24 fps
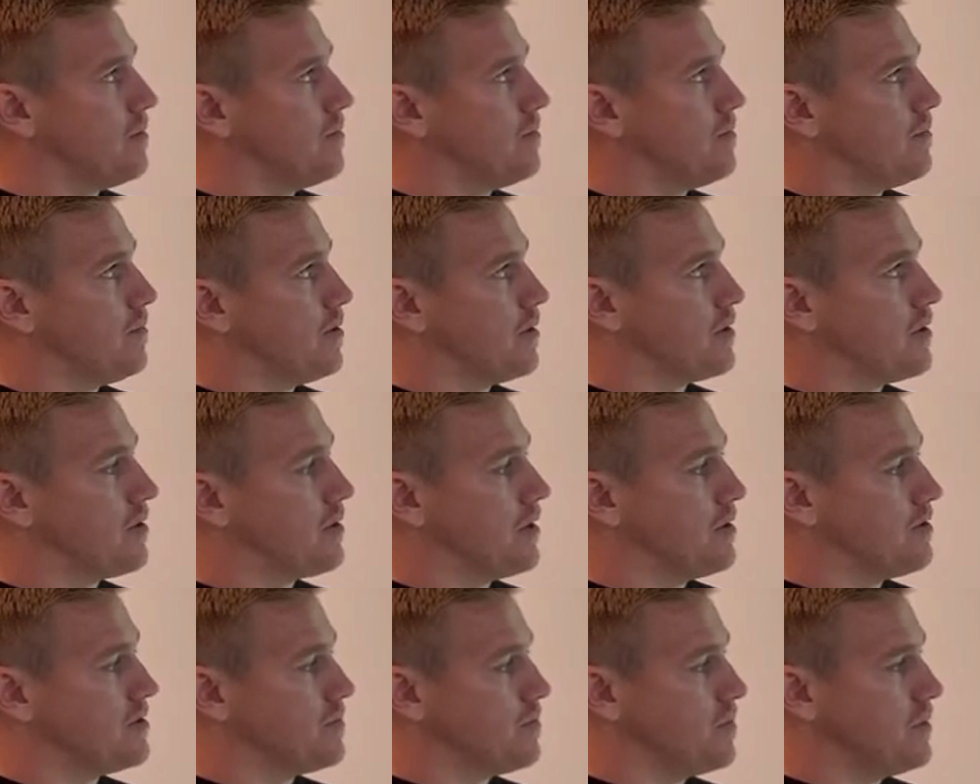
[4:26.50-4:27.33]

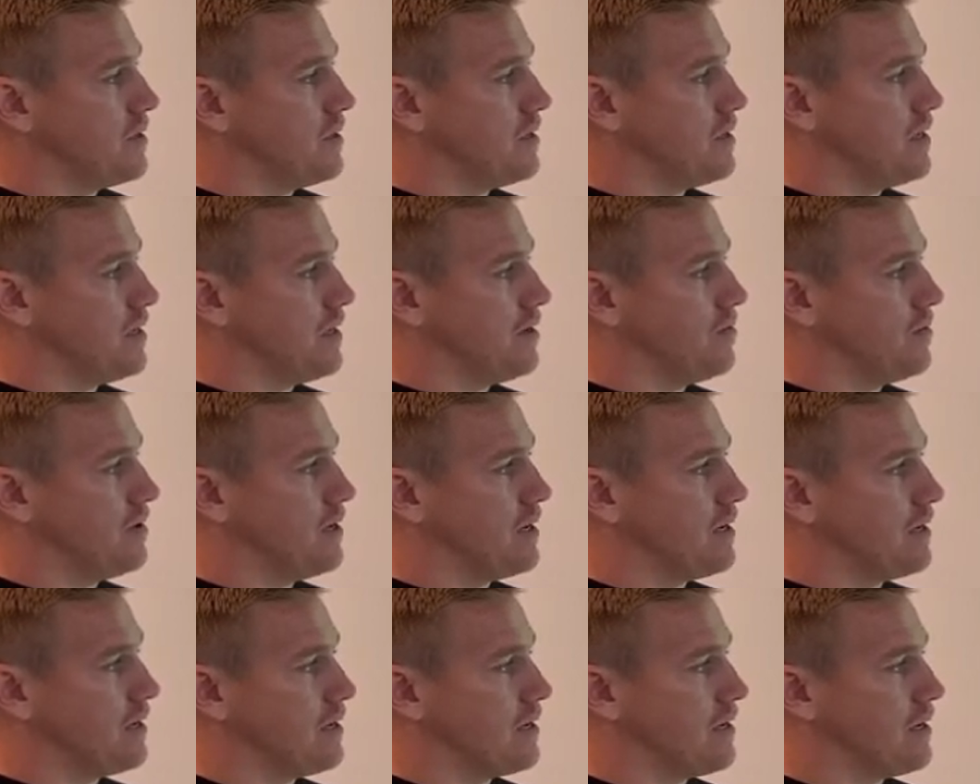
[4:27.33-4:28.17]
microbes, but we are
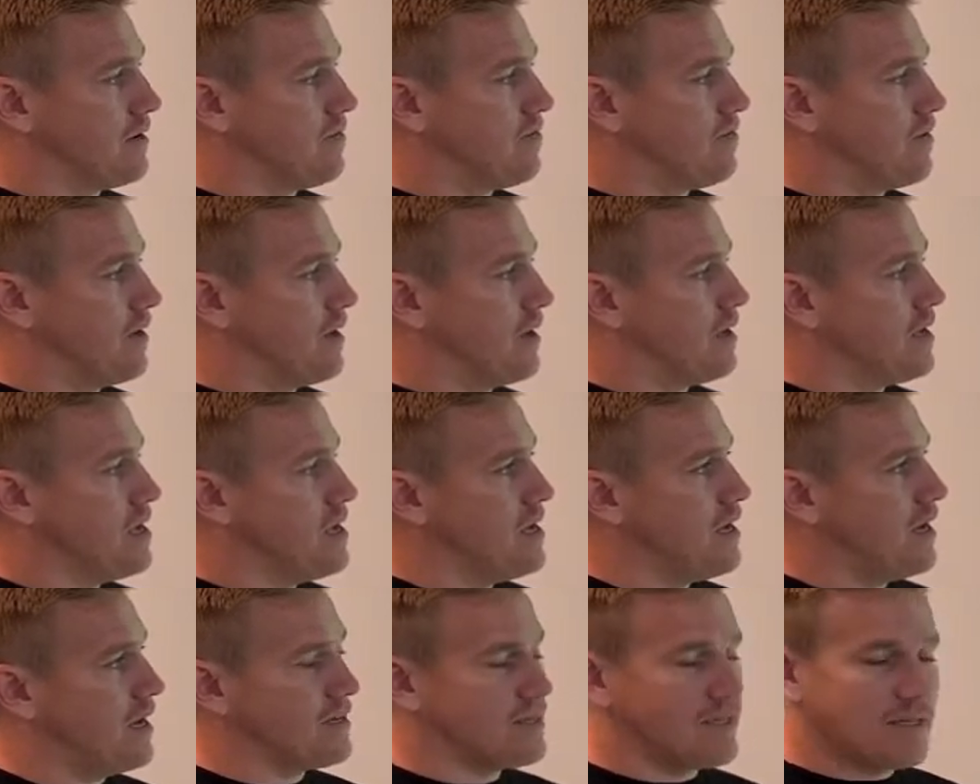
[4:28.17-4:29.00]
going to have that.
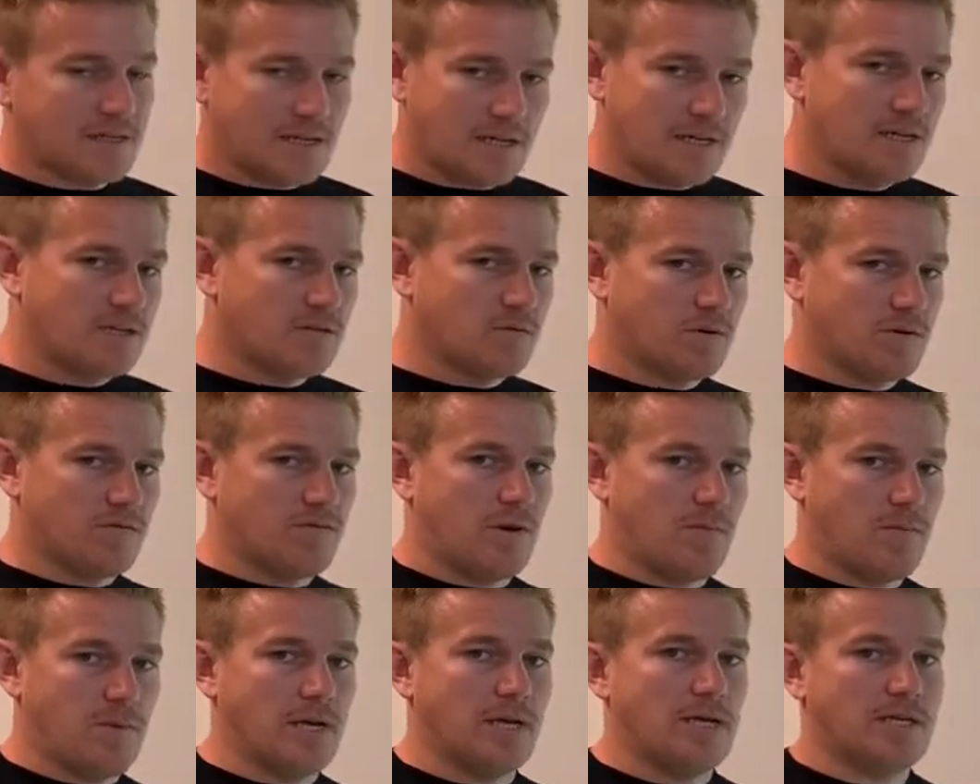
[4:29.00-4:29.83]
Our skin is one of our
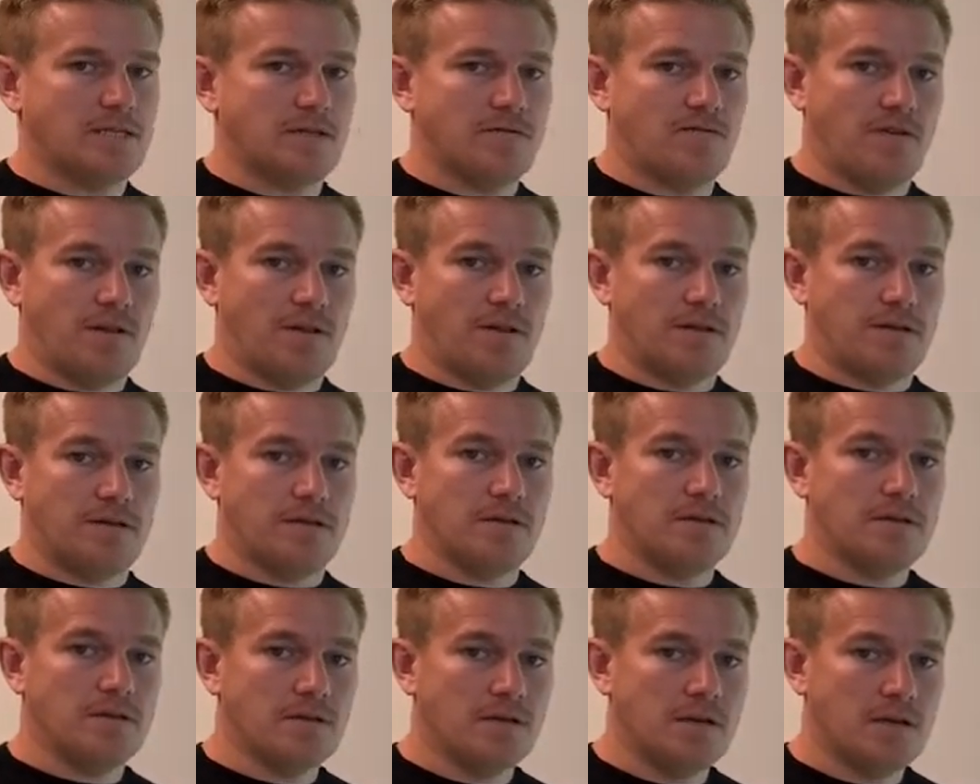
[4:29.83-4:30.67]
biggest
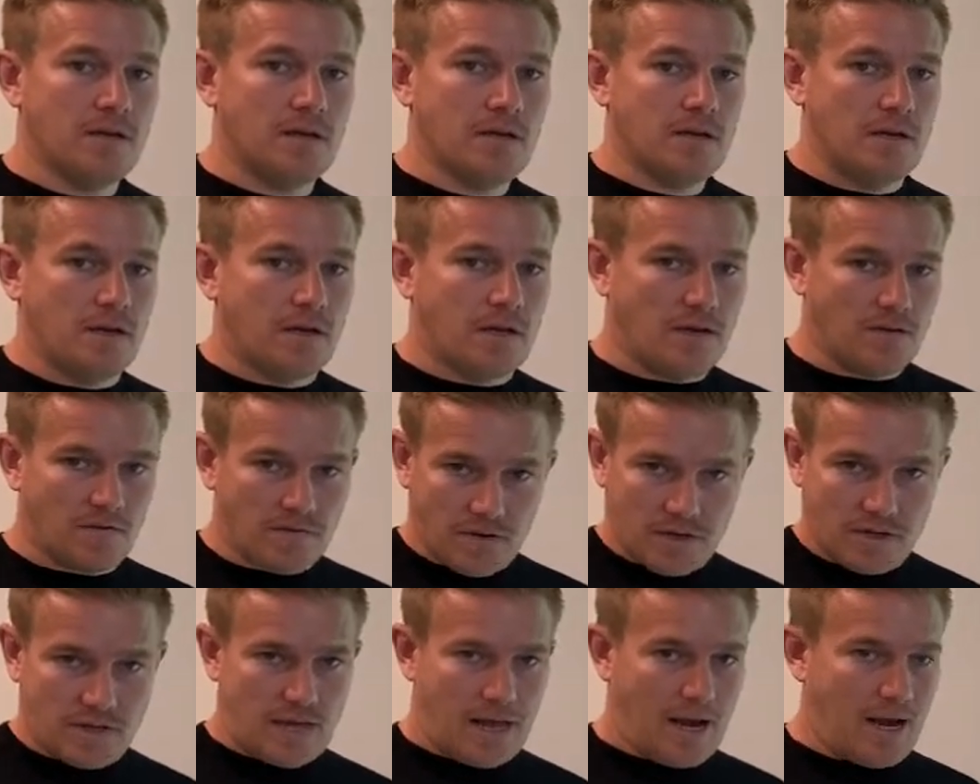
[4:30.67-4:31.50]
defences. It gives
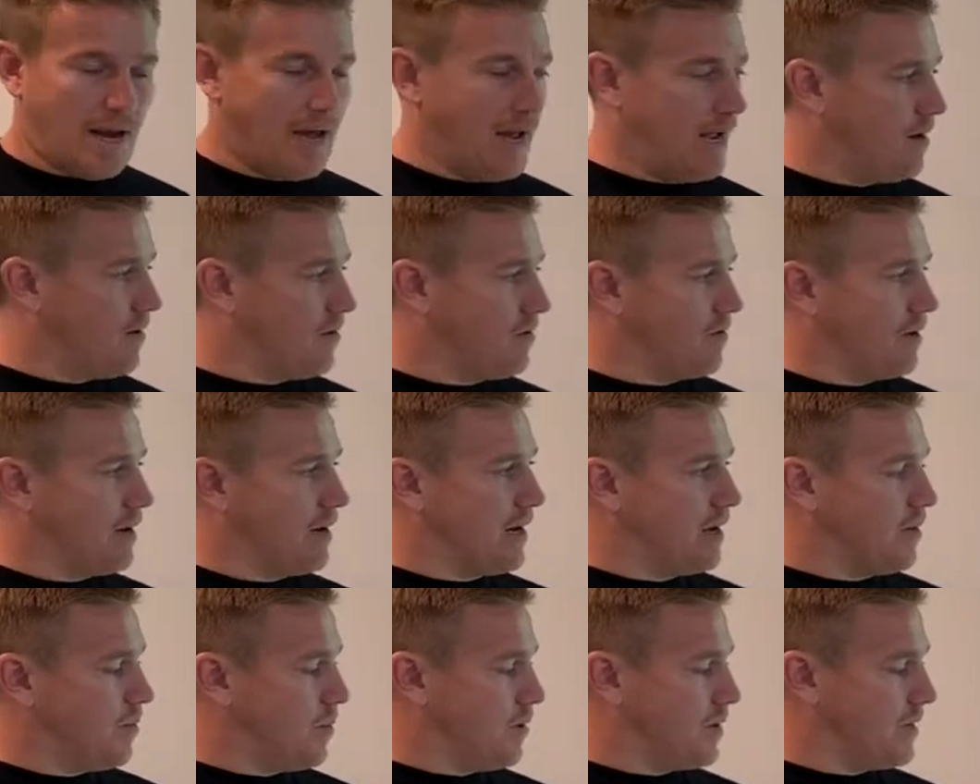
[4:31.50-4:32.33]
us that layer
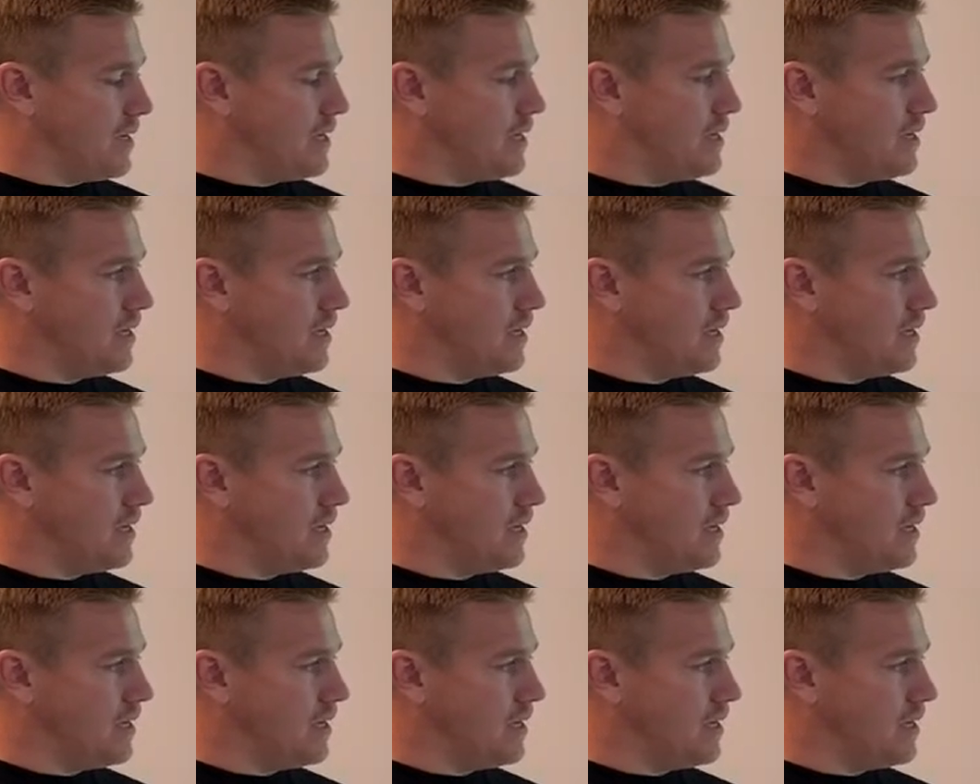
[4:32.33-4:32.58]
around our body.